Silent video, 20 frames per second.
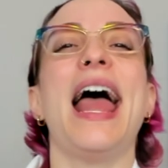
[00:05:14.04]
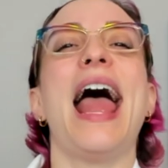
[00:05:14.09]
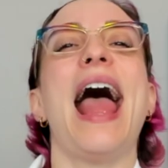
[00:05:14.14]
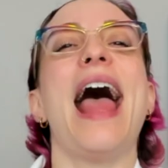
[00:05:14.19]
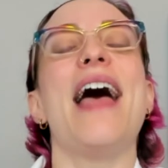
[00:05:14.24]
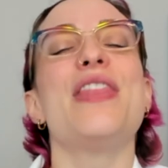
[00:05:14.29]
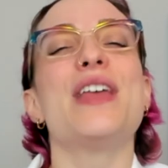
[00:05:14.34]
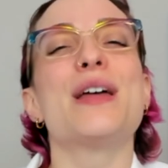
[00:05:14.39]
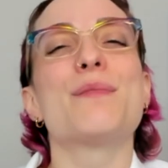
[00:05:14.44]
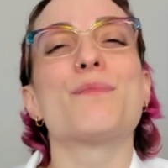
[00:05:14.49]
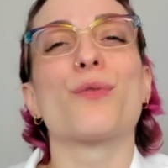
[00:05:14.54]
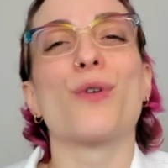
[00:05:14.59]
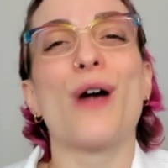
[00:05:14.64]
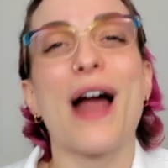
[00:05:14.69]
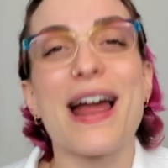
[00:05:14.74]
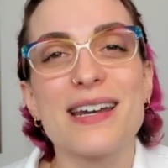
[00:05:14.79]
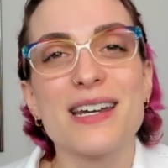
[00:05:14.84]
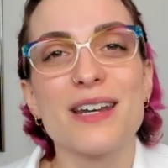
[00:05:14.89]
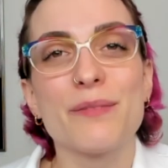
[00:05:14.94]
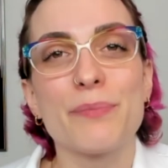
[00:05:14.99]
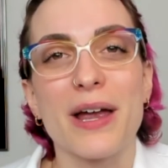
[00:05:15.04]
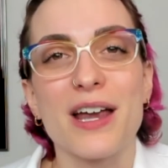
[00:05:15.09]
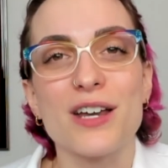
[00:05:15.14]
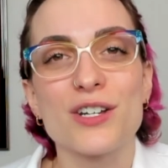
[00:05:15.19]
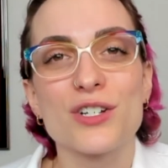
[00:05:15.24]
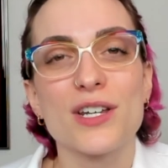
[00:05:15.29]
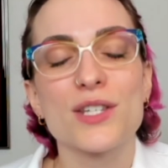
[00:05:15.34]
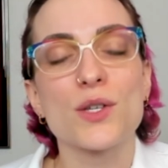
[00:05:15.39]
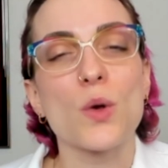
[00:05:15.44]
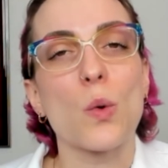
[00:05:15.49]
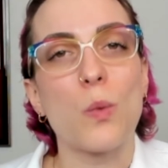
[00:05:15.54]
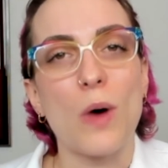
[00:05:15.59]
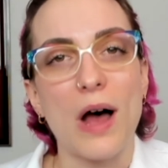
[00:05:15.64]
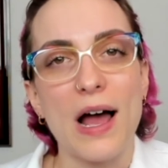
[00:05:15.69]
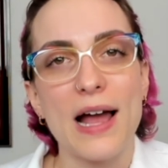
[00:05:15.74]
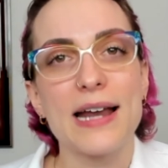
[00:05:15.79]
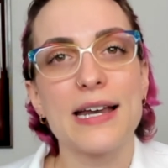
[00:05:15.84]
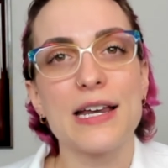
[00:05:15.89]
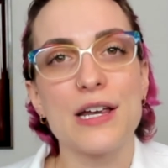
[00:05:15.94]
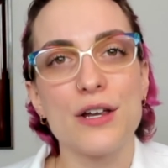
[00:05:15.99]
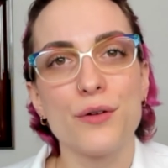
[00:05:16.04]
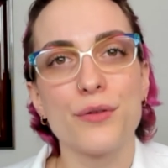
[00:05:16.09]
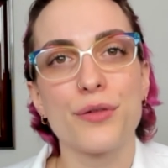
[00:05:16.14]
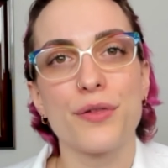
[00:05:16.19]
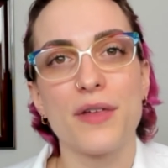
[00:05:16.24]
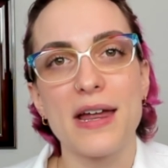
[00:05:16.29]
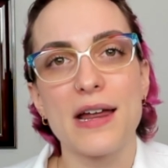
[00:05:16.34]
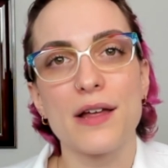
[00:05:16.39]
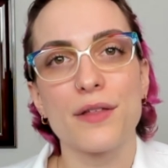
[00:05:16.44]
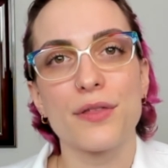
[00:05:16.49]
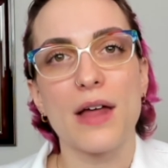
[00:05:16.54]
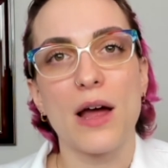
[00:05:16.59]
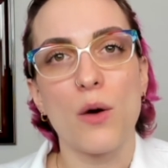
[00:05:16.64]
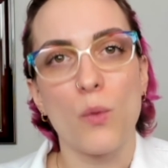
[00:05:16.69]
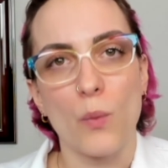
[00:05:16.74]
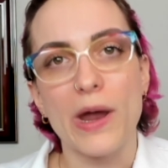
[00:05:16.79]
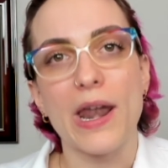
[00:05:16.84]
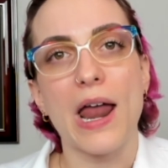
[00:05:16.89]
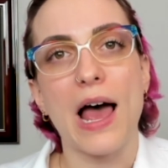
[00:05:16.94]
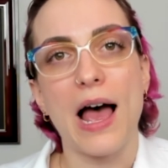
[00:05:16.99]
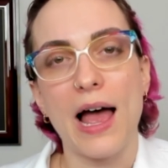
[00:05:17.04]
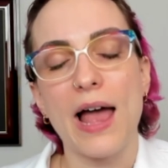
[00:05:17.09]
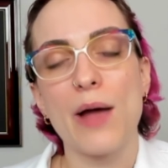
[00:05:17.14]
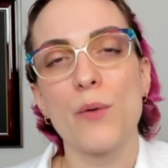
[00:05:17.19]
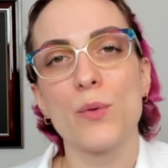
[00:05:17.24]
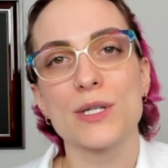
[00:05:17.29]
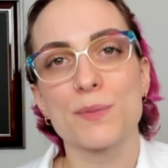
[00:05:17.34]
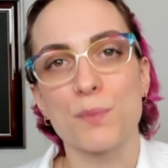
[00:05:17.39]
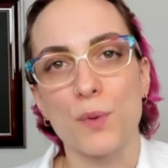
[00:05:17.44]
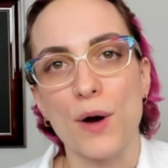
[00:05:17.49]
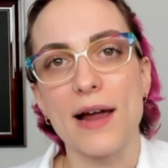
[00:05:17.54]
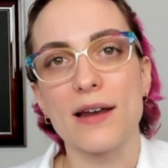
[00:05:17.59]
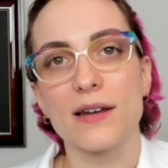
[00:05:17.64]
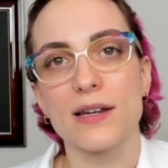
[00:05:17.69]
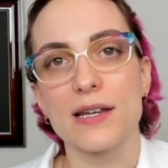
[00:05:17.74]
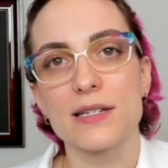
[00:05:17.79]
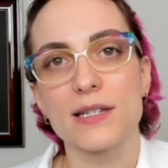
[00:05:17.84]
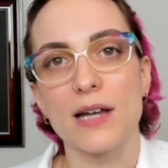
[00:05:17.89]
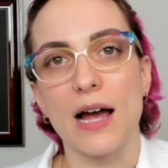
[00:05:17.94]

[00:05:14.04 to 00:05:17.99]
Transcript: And then pregnant patients, why do you think that when I was pregnant,